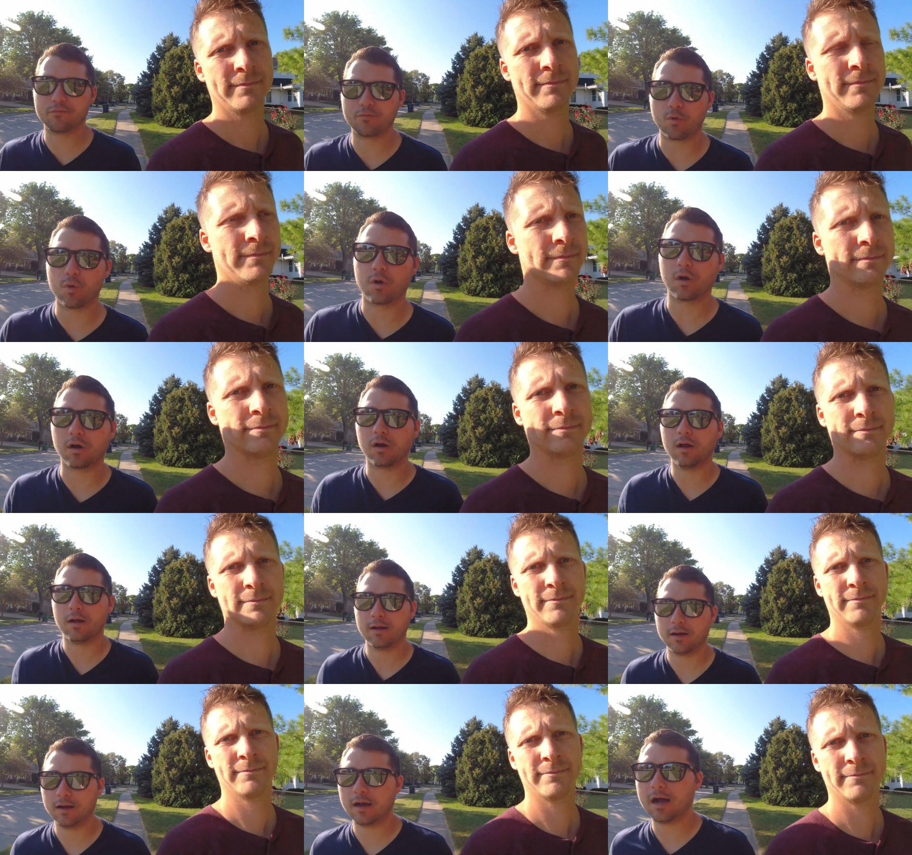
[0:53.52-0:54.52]
Speaker 1: for
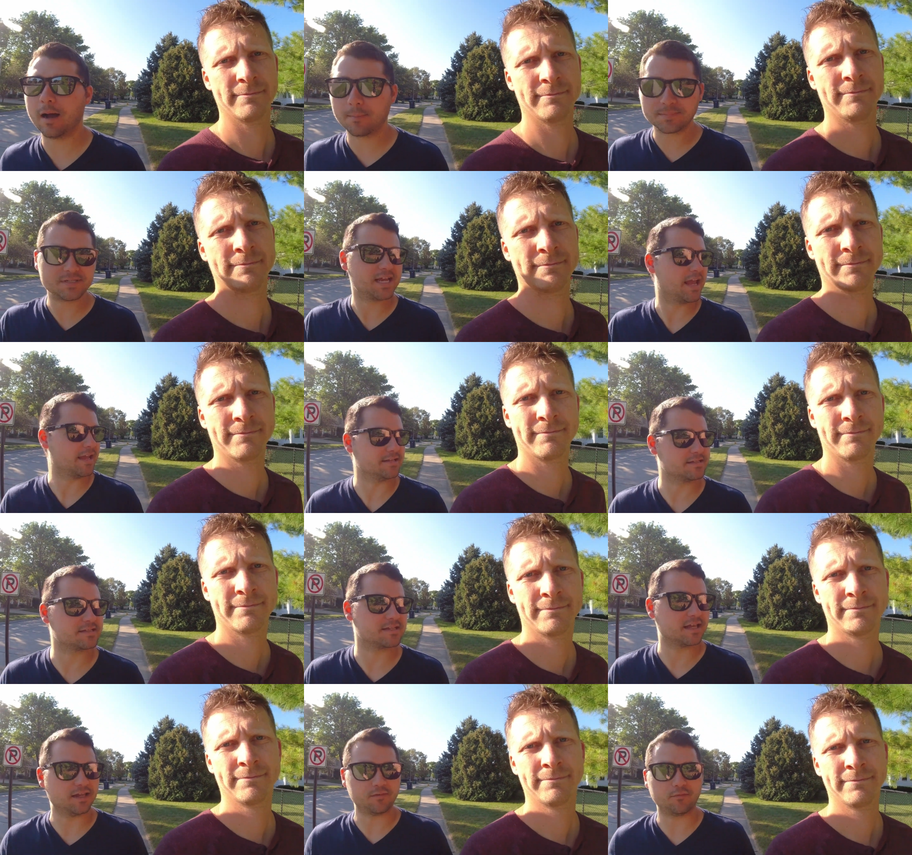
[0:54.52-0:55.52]

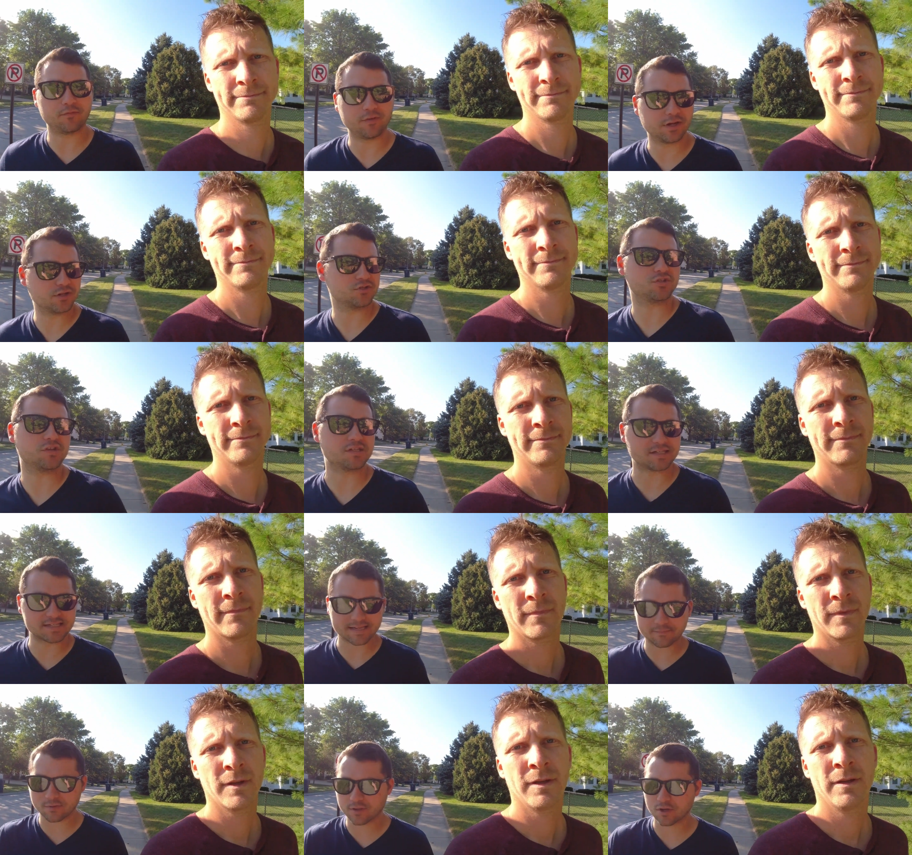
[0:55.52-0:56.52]
updates and finishes? Is
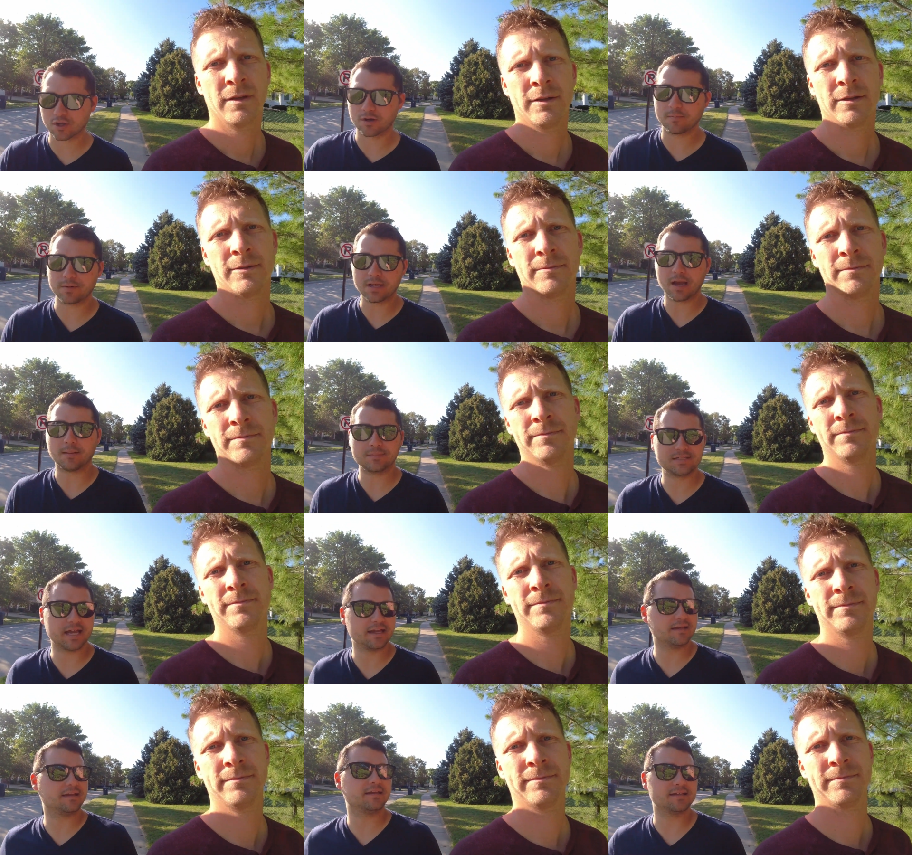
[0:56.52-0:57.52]
everything going to be
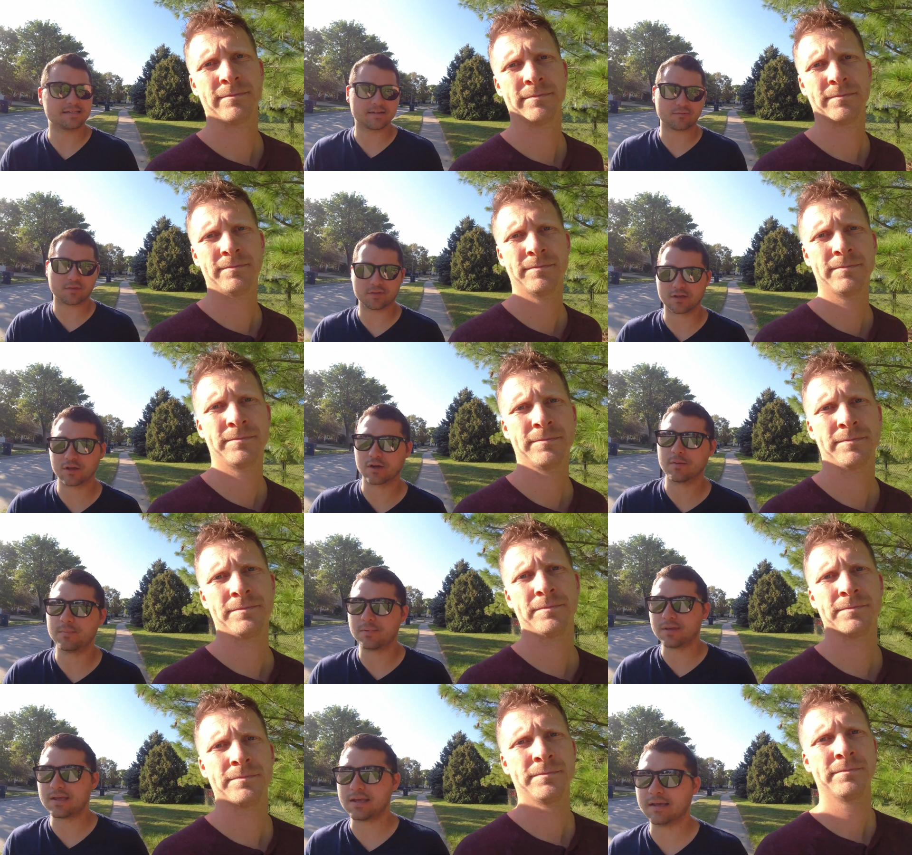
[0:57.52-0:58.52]
updated? Is everything going to
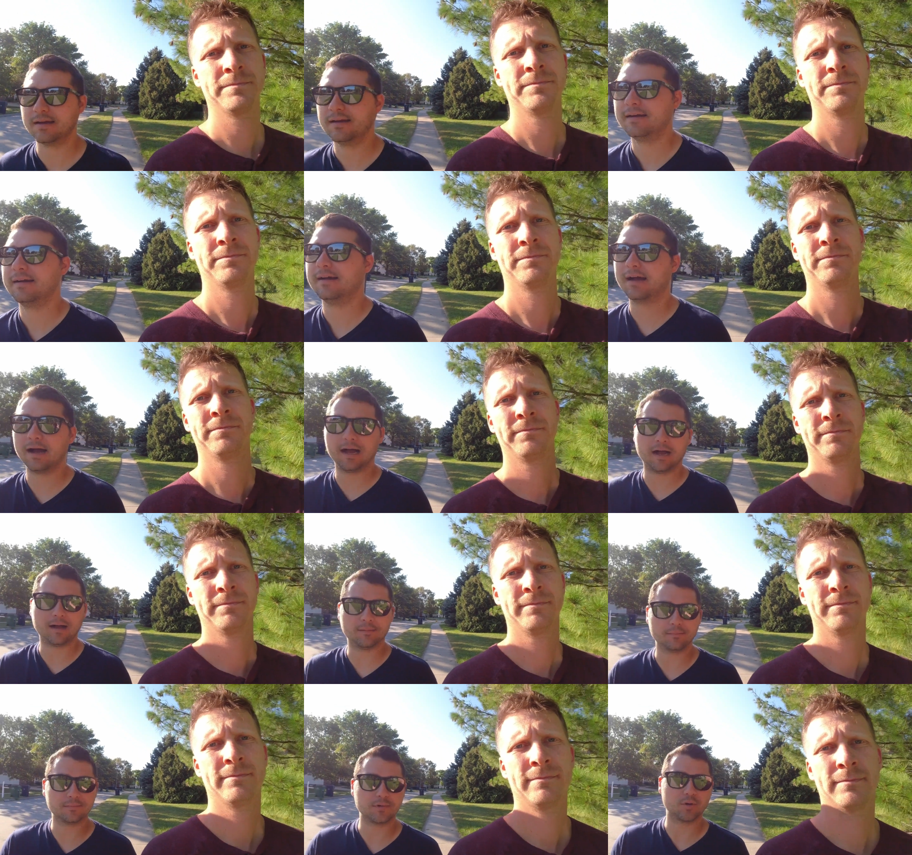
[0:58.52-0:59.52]
be
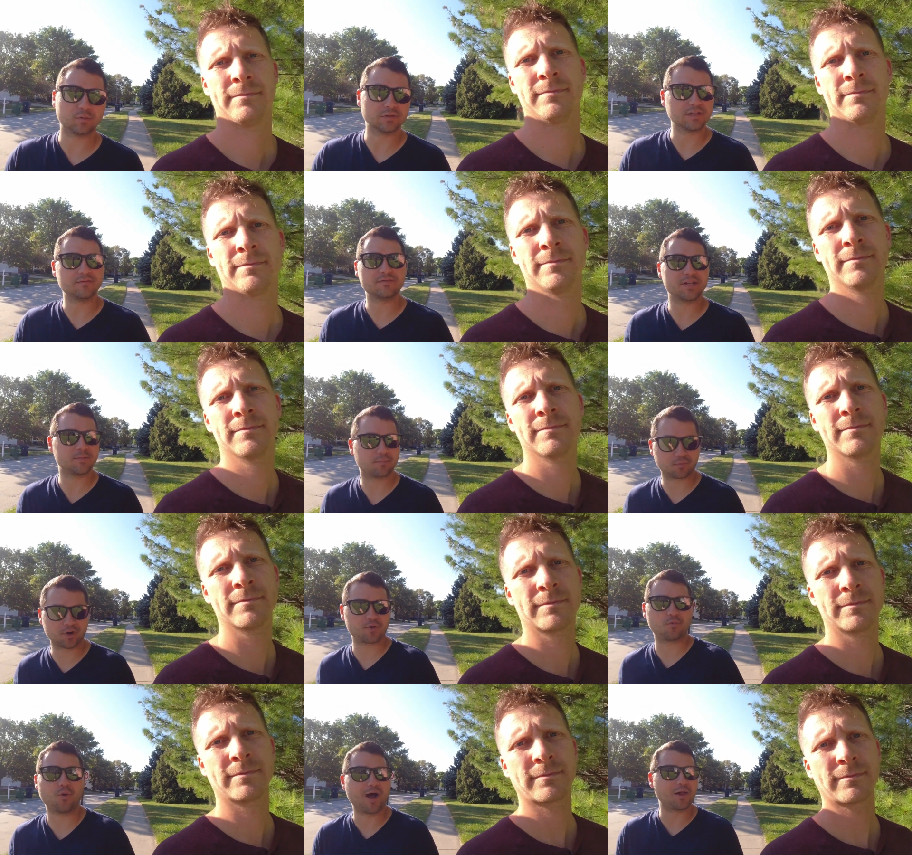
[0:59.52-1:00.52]
um, you know, lived in
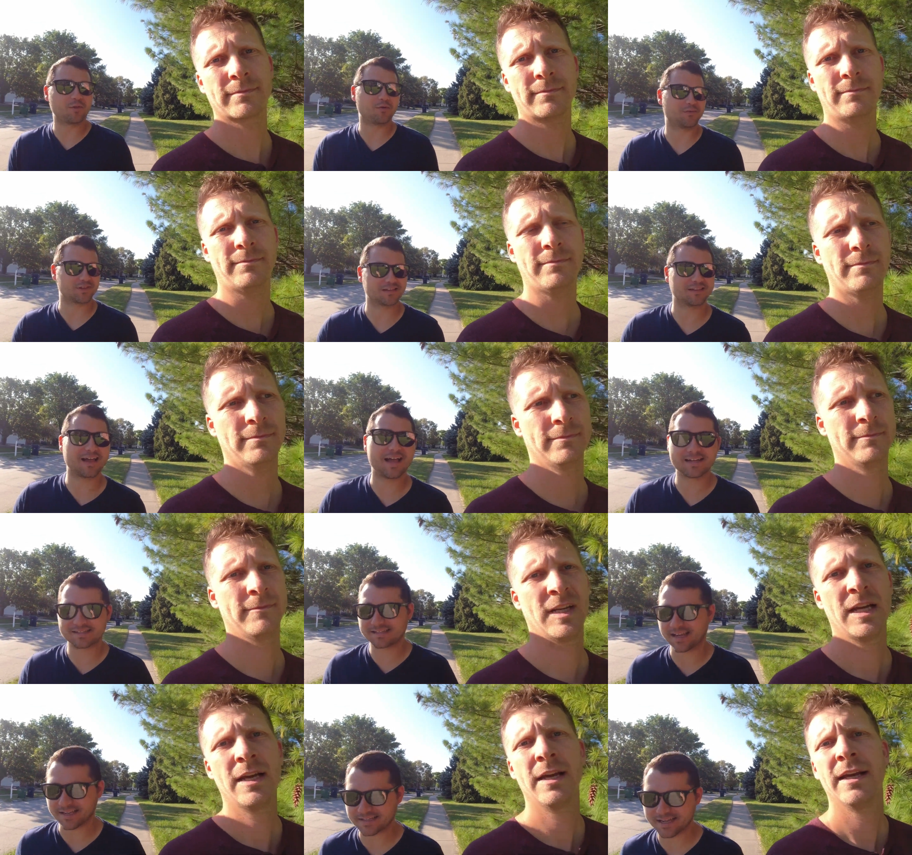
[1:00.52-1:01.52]
pretty well over the
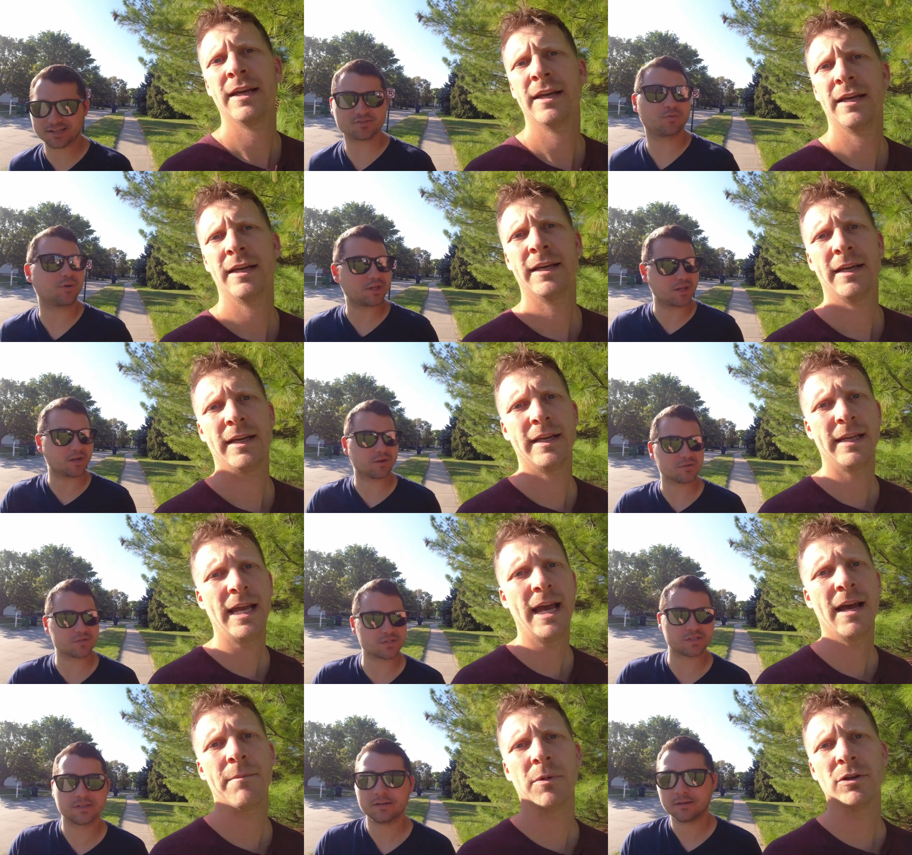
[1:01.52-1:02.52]
last, say, 10, 20 years.
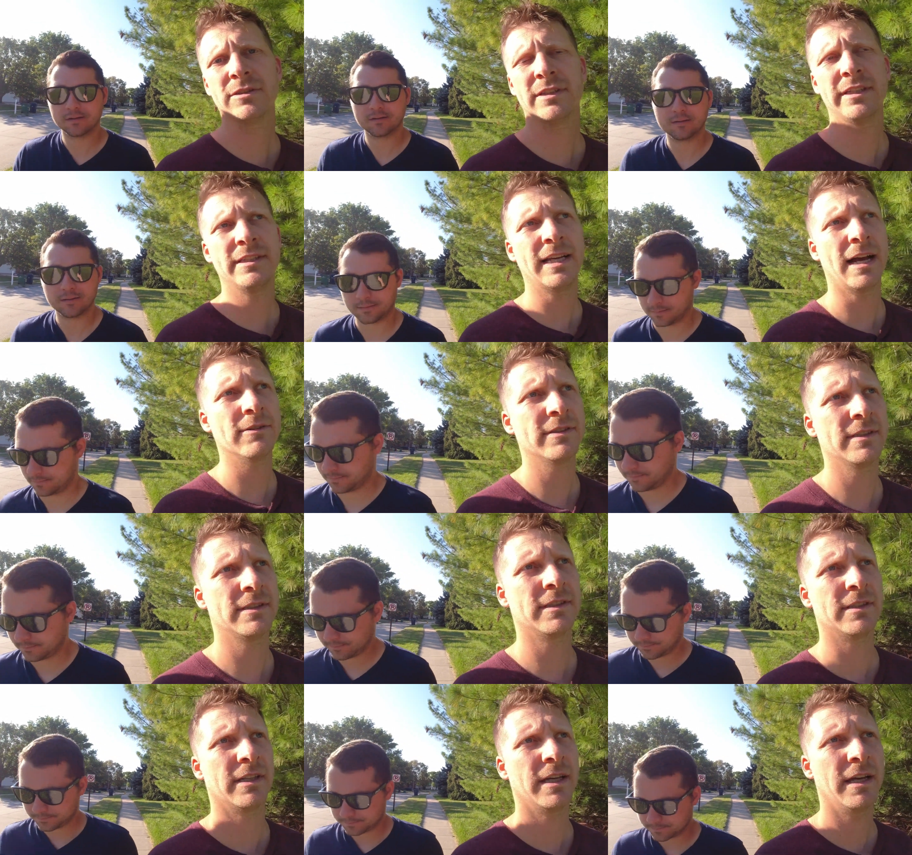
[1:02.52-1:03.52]
Yeah,
Speaker 2: most of these houses
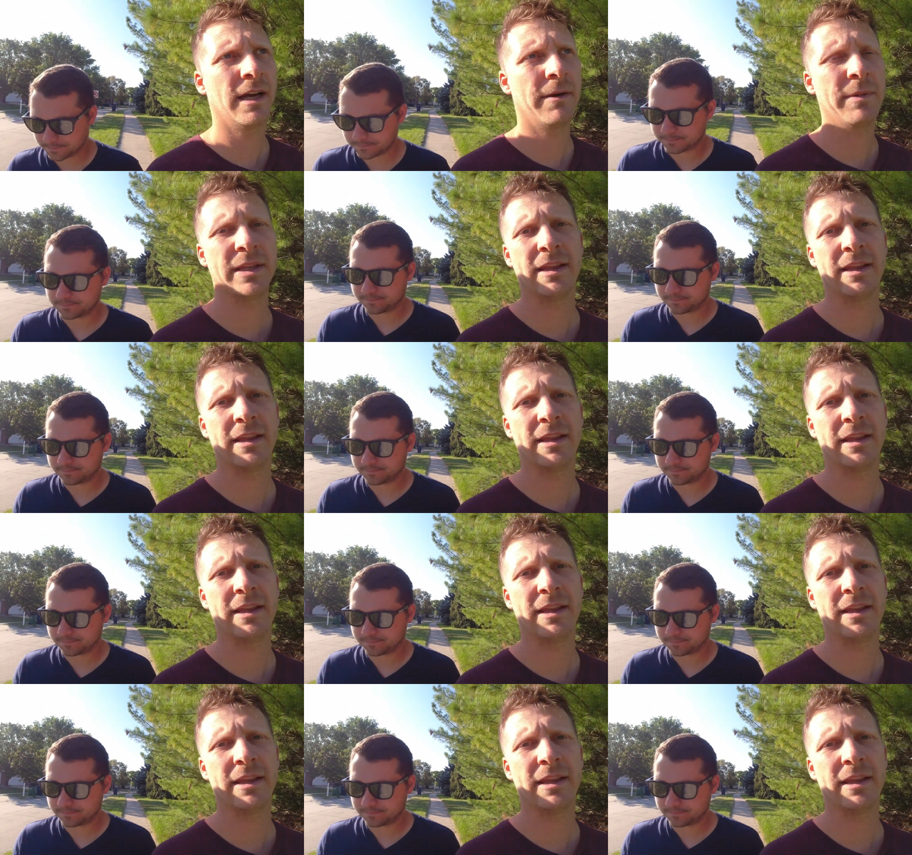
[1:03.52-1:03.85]
is, I